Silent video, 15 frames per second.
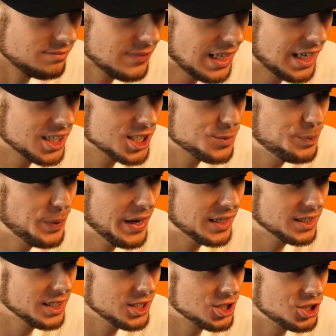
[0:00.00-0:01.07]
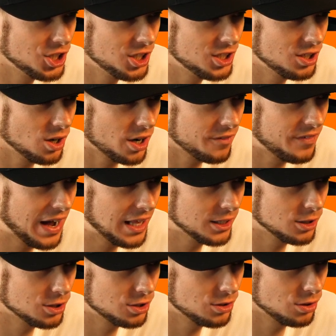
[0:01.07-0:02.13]
Expected GTR
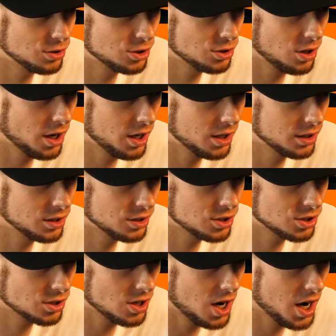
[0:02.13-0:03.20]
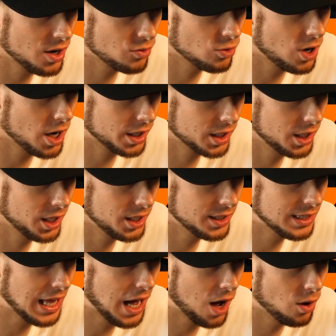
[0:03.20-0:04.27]
values to start skyrocketing
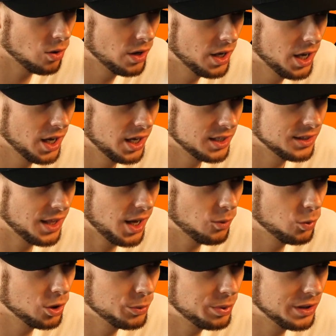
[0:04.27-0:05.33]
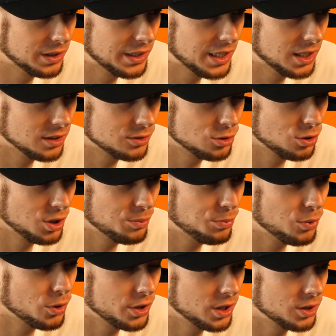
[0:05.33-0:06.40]
now. They will be illegal to
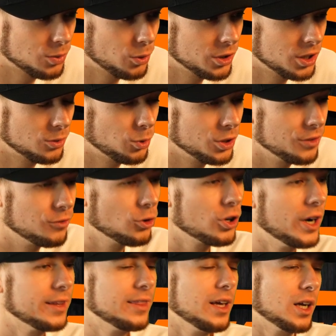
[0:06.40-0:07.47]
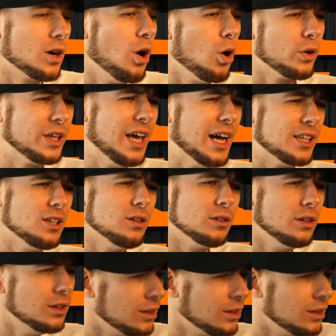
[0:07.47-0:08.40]
import in 2024, I think. Oh yeah, dude.